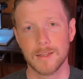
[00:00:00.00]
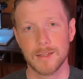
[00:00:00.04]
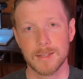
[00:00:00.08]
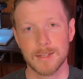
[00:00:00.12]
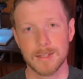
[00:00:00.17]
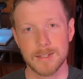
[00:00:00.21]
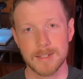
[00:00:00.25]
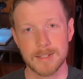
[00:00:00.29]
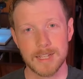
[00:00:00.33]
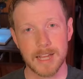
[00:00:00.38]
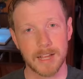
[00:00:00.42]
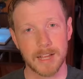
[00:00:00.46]

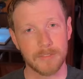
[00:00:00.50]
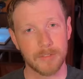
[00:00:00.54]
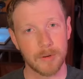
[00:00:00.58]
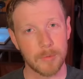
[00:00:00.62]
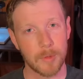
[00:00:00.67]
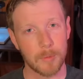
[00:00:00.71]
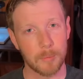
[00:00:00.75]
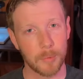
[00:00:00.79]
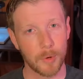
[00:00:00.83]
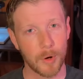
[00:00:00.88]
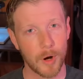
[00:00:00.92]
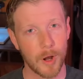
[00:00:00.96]
take it from the
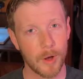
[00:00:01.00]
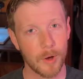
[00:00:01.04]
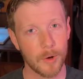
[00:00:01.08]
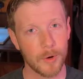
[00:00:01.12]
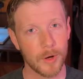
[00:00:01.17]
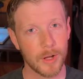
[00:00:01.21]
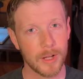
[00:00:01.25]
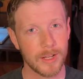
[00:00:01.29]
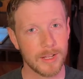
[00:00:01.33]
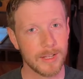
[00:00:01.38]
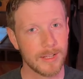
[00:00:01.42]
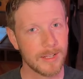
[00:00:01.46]
pro,
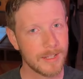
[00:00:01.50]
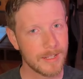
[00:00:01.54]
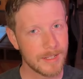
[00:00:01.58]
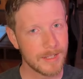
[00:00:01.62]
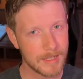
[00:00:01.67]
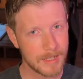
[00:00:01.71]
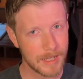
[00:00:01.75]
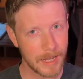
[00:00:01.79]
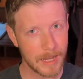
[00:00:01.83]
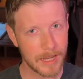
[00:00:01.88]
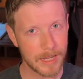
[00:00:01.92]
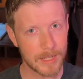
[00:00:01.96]

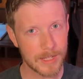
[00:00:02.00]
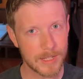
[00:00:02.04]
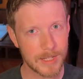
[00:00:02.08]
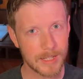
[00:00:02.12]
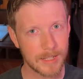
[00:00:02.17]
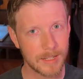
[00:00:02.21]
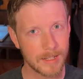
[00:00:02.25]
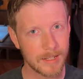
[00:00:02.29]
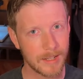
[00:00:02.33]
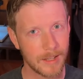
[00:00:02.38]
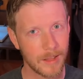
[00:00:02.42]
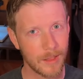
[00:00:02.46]
taste
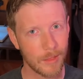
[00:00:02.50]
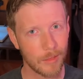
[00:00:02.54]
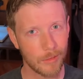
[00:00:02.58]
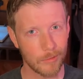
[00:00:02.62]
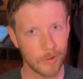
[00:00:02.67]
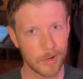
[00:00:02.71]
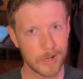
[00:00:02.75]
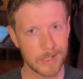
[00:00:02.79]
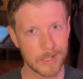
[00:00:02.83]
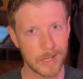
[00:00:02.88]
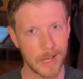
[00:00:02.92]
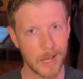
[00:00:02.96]
3
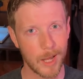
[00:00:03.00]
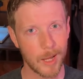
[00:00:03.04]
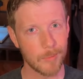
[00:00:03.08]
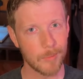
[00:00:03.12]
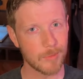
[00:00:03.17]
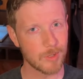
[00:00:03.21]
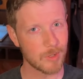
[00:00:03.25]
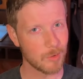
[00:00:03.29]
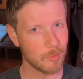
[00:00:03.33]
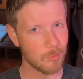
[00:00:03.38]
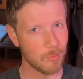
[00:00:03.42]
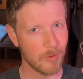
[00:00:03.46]

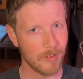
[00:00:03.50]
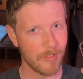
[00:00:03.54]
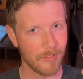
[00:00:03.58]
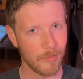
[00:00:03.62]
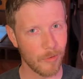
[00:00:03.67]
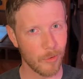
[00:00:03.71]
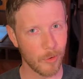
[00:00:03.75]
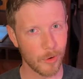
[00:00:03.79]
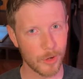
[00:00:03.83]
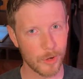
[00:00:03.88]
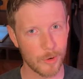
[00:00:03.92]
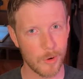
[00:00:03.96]
times before
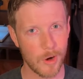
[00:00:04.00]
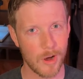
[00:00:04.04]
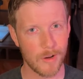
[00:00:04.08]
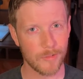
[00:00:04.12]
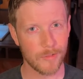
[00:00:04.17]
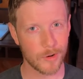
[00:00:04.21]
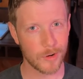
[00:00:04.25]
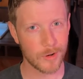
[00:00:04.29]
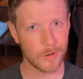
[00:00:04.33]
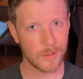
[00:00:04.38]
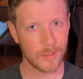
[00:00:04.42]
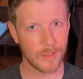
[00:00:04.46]
you offer
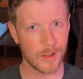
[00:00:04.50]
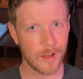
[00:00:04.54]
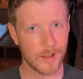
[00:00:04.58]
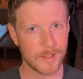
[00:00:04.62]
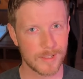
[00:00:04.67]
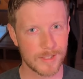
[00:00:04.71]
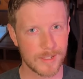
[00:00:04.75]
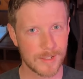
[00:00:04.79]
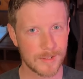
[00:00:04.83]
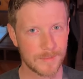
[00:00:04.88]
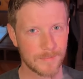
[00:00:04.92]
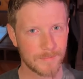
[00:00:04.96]
your
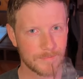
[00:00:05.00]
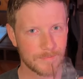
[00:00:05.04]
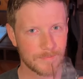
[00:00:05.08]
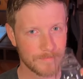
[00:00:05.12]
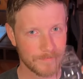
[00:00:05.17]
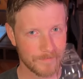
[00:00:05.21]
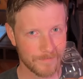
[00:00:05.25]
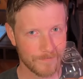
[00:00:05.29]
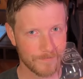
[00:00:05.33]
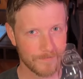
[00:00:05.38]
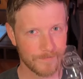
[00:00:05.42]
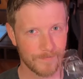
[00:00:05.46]
thoughts.
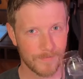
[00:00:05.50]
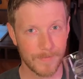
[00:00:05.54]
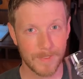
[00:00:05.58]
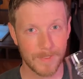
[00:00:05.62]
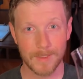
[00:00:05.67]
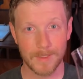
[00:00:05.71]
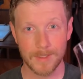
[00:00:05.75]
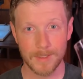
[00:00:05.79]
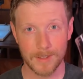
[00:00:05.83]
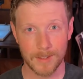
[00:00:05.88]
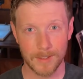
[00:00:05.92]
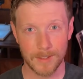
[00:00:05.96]

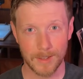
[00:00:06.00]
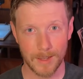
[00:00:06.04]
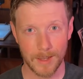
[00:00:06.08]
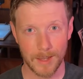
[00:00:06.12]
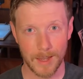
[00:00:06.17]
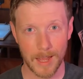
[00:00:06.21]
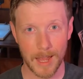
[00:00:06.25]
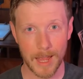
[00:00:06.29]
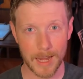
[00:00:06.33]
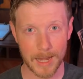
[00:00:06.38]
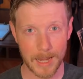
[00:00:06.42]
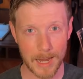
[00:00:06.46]

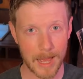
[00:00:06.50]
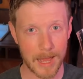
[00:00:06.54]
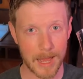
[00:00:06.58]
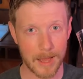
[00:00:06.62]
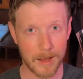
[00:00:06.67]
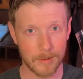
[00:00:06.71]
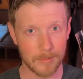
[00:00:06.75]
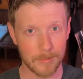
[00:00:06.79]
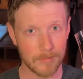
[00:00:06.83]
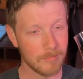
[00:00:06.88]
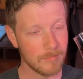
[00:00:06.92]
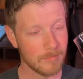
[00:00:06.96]
And now
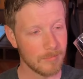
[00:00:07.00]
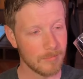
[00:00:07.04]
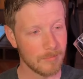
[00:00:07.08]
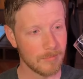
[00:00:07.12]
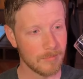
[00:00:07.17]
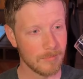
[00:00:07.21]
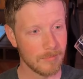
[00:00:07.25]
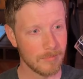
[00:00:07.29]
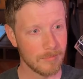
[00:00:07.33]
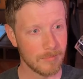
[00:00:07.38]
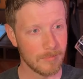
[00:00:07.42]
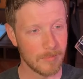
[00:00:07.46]

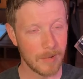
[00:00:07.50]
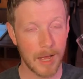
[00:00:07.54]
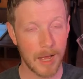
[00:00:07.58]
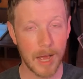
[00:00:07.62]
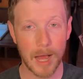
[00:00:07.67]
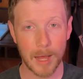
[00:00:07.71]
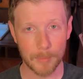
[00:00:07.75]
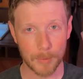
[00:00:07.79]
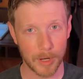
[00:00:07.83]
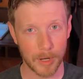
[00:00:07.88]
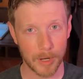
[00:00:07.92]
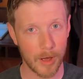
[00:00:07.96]
I'm
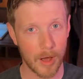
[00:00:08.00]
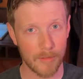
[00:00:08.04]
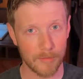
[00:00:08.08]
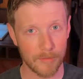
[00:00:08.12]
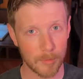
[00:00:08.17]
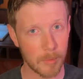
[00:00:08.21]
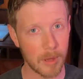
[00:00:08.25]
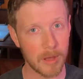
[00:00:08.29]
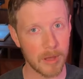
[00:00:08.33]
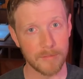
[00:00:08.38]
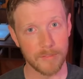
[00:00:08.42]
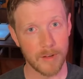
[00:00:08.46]
going to offer
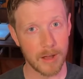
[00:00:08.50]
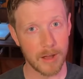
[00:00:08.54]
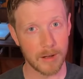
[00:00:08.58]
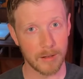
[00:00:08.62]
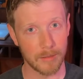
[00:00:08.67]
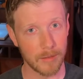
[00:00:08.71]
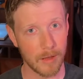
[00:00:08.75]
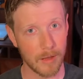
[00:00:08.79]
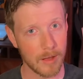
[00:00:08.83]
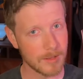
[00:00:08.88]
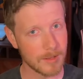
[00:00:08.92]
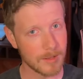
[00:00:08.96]
my final
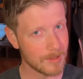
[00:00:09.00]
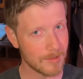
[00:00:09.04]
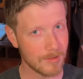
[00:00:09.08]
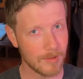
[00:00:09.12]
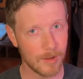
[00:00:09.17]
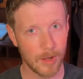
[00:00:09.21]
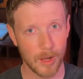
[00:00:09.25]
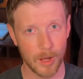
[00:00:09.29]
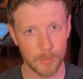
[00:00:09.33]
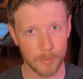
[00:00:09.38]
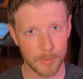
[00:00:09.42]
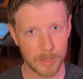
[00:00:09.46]
thoughts
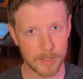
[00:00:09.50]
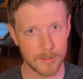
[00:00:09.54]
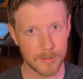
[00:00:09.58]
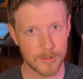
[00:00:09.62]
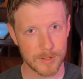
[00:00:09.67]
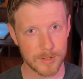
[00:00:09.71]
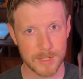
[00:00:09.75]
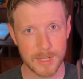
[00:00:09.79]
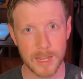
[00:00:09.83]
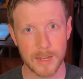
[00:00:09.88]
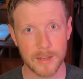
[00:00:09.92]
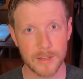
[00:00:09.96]
on Michter's
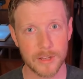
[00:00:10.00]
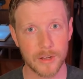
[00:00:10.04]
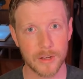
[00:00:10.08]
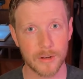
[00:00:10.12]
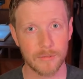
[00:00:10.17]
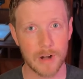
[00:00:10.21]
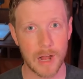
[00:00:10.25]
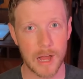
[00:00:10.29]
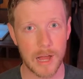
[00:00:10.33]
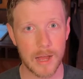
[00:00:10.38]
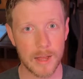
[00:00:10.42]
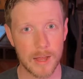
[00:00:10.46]
10-year
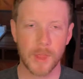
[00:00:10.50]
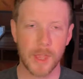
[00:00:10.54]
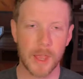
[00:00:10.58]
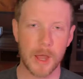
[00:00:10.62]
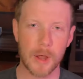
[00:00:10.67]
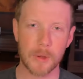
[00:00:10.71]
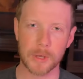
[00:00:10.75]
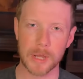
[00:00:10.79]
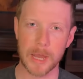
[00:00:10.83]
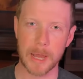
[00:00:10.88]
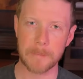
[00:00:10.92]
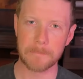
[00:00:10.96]
rye.
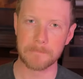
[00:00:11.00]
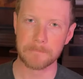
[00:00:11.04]
Okay,